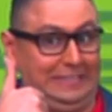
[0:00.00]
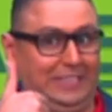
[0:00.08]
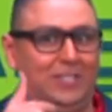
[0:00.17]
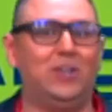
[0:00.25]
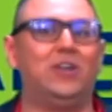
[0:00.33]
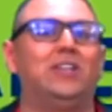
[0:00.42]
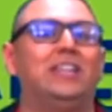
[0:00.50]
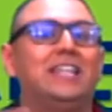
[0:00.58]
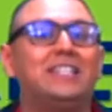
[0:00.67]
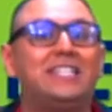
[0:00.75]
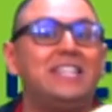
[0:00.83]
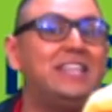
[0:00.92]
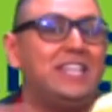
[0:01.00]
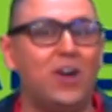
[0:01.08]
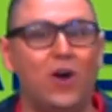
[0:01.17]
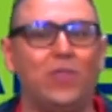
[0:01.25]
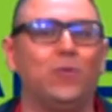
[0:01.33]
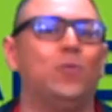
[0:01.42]
Good. Let's see the
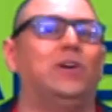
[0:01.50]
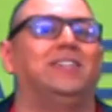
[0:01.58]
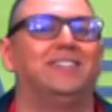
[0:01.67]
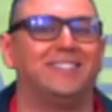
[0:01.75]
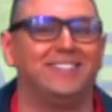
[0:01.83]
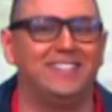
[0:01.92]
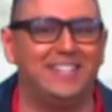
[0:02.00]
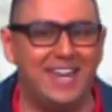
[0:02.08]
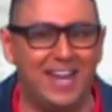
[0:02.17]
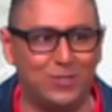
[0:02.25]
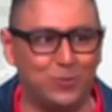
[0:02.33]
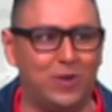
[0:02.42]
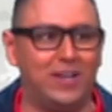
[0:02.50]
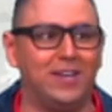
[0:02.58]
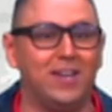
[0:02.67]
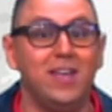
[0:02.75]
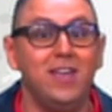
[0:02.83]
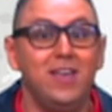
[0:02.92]
other one. The next one.
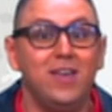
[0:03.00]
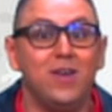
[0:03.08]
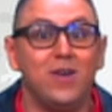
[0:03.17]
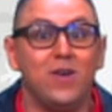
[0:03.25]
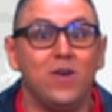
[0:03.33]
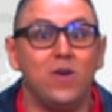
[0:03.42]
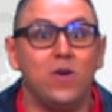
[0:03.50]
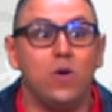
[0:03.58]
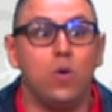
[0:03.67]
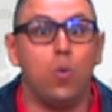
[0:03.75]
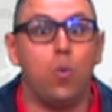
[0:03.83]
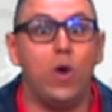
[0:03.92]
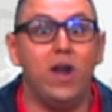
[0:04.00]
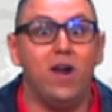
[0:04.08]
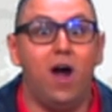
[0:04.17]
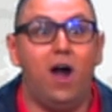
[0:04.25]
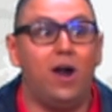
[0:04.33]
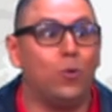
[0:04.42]
Where
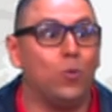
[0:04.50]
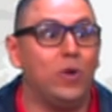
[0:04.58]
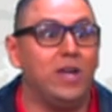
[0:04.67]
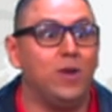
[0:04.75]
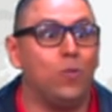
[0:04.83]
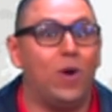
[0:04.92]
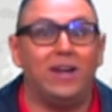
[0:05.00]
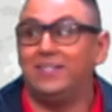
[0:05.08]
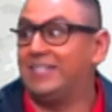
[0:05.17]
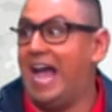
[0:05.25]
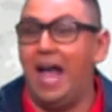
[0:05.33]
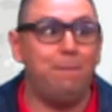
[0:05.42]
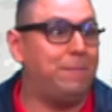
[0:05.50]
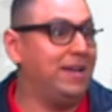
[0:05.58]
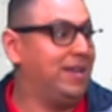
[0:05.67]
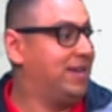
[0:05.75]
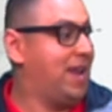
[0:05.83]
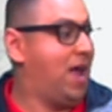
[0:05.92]
are we? What is
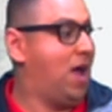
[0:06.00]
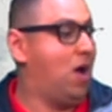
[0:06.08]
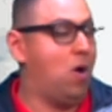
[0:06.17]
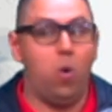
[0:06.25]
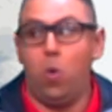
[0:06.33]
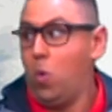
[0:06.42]
happening now?